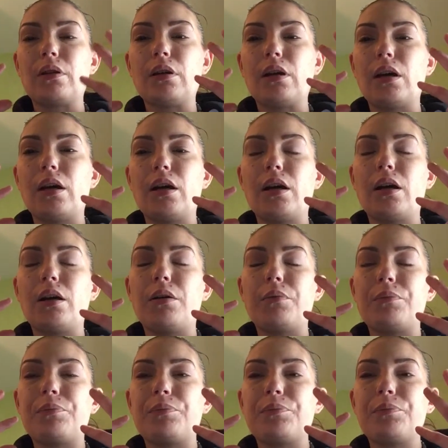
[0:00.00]
I
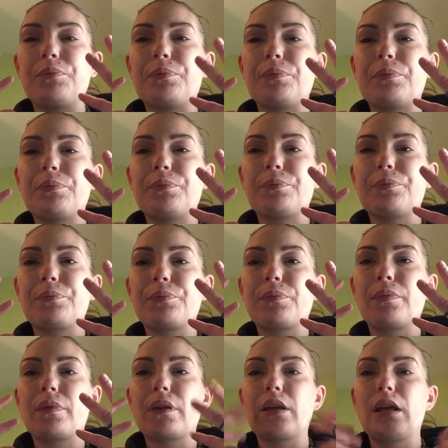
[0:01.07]

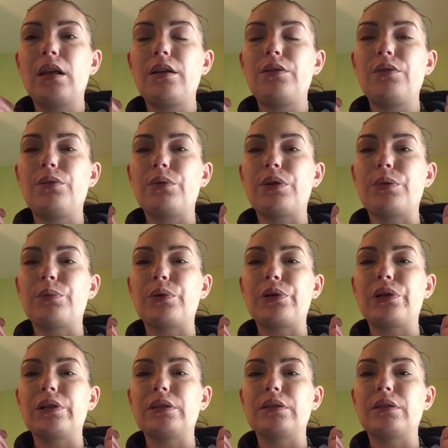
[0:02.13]
don't know what the
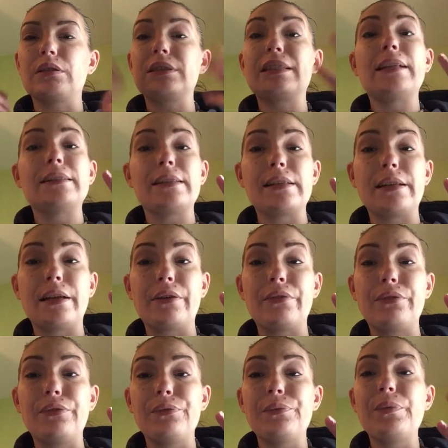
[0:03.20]
word is,
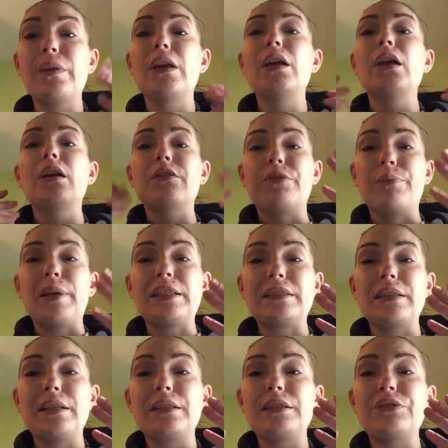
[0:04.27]
sensitive. If my
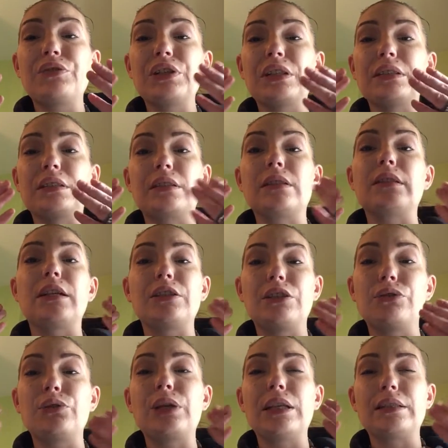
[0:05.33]
skin is feeling, because I
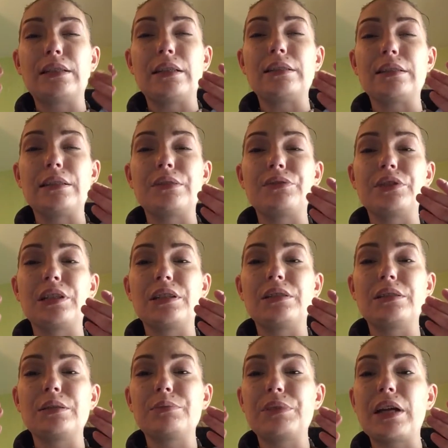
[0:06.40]
do get sensitive
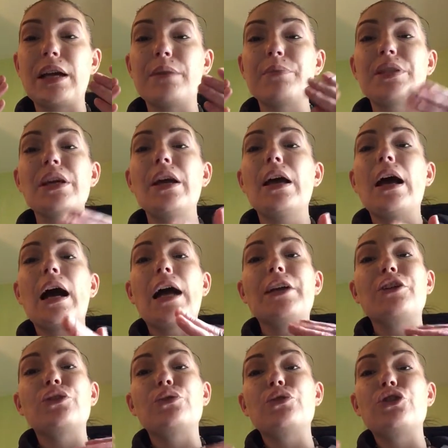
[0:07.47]
skin sometimes, I
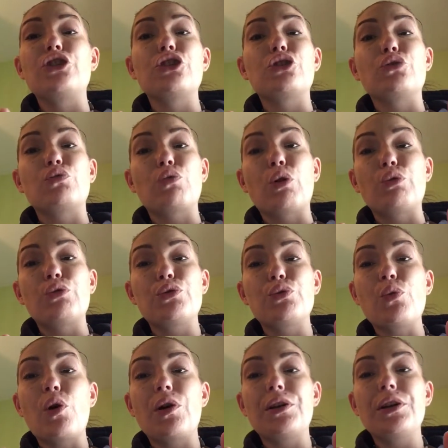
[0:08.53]
use just rose
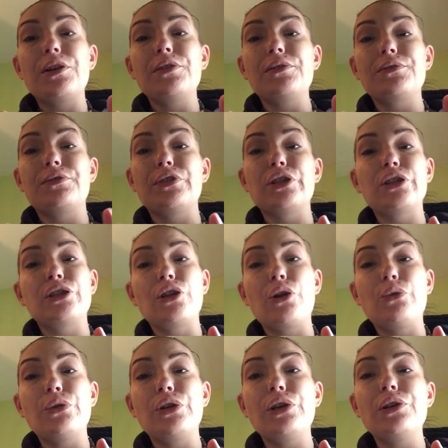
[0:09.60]
water for a
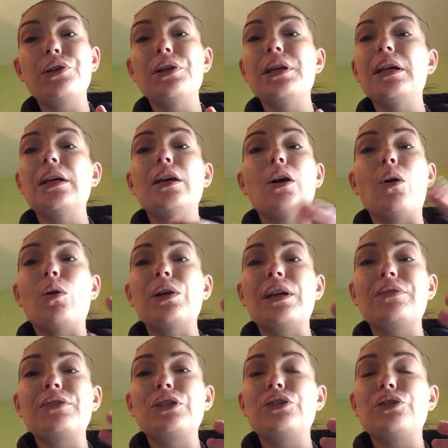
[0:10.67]
toner. All you
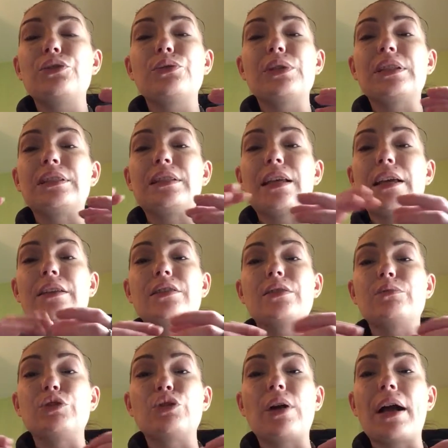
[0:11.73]
have to do is take
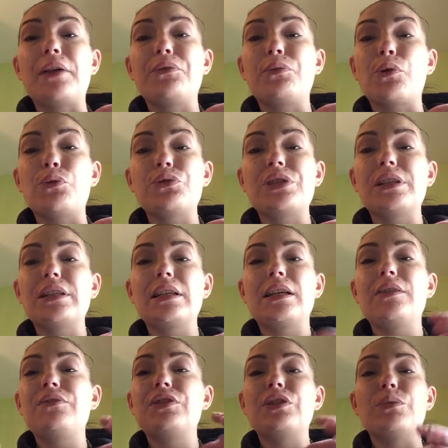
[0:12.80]
some dried rose
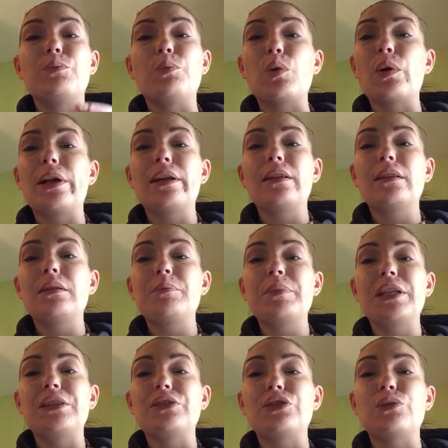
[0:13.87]
leaves, boil them
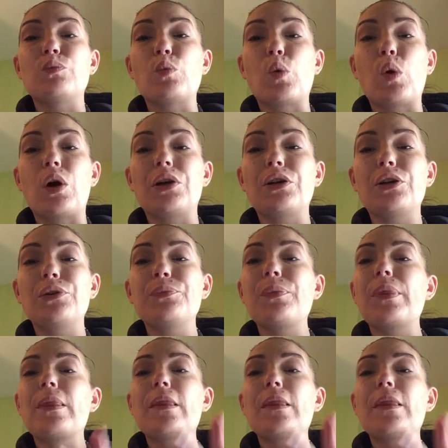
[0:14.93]
in some water,